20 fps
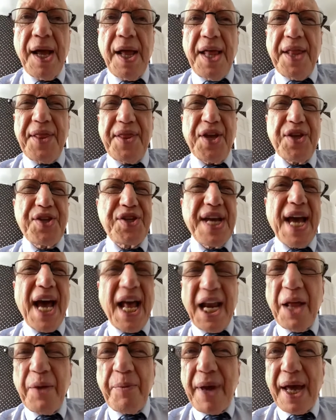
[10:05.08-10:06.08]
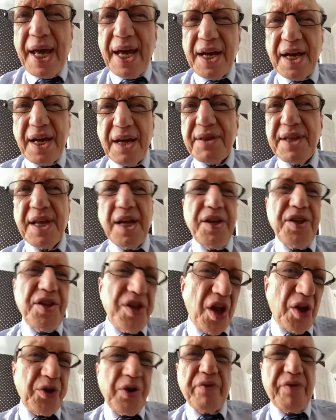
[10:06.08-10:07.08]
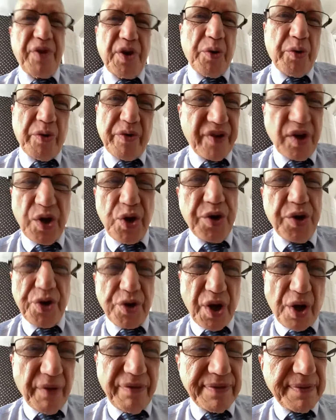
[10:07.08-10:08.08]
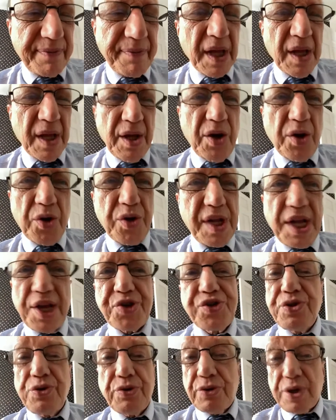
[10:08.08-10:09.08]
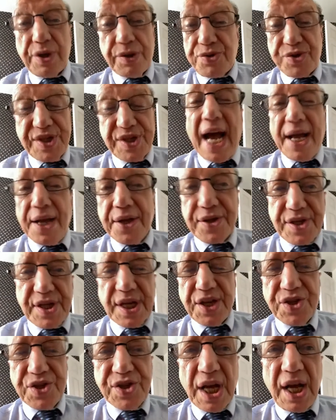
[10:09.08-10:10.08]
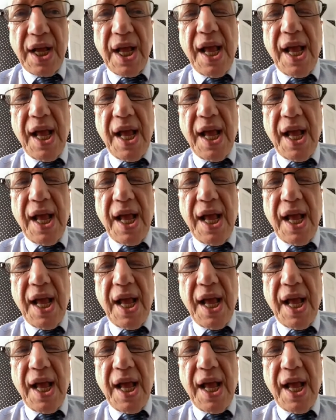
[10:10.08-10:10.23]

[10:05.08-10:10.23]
the telomere that none of you have heard of, unless you're a scientist,